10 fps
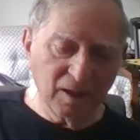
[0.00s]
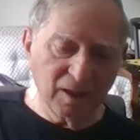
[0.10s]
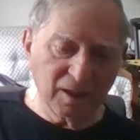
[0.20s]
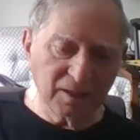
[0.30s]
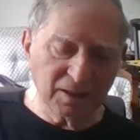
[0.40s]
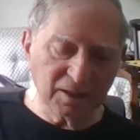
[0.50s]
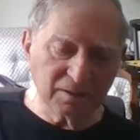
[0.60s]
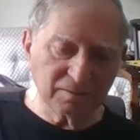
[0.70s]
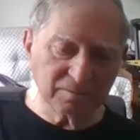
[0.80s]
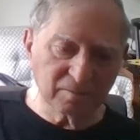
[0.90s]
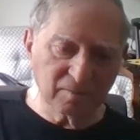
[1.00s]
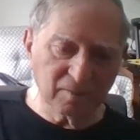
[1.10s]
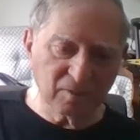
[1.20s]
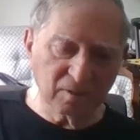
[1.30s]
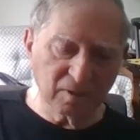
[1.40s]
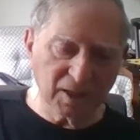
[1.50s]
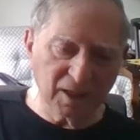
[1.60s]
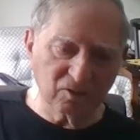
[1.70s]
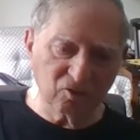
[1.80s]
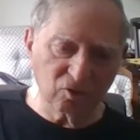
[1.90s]
And uh, the
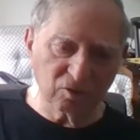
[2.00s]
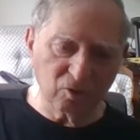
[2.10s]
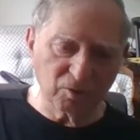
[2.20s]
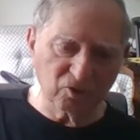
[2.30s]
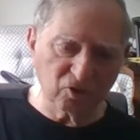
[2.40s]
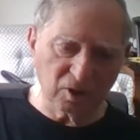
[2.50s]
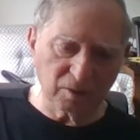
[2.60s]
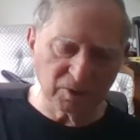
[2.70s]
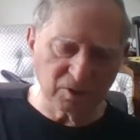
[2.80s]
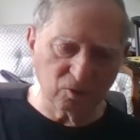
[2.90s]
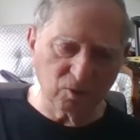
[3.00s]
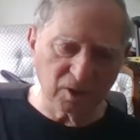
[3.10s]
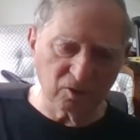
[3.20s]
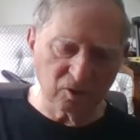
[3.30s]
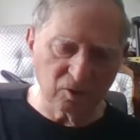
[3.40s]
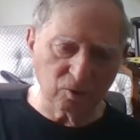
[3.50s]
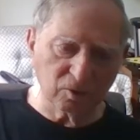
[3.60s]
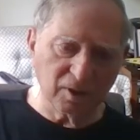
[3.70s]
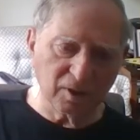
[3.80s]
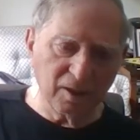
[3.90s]
guy told me, shut up and do what you're
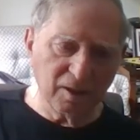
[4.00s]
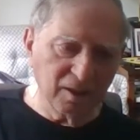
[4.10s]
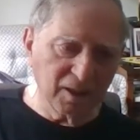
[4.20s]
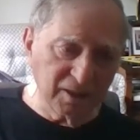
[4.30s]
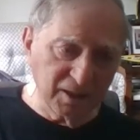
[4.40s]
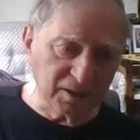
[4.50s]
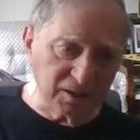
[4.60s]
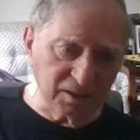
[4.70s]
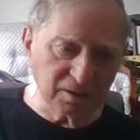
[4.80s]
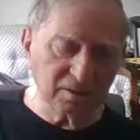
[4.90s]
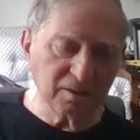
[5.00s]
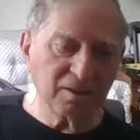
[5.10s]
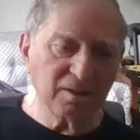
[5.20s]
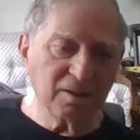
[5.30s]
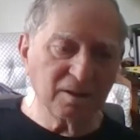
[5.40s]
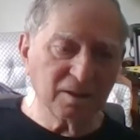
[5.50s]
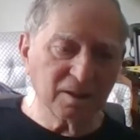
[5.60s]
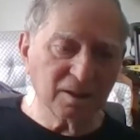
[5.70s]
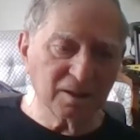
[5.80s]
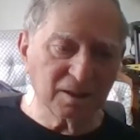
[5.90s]
told. I didn't.
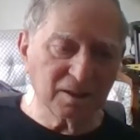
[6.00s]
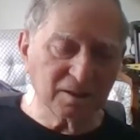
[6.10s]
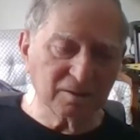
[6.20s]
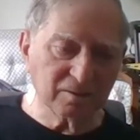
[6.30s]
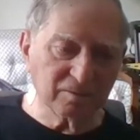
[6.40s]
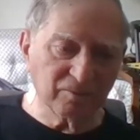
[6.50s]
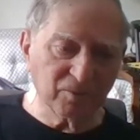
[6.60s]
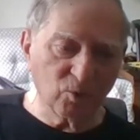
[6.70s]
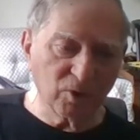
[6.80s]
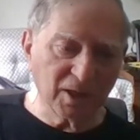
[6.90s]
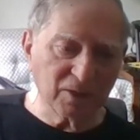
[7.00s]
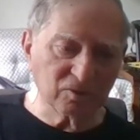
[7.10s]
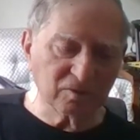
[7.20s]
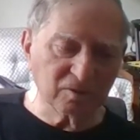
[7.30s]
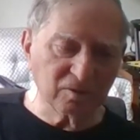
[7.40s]
I uh, went out and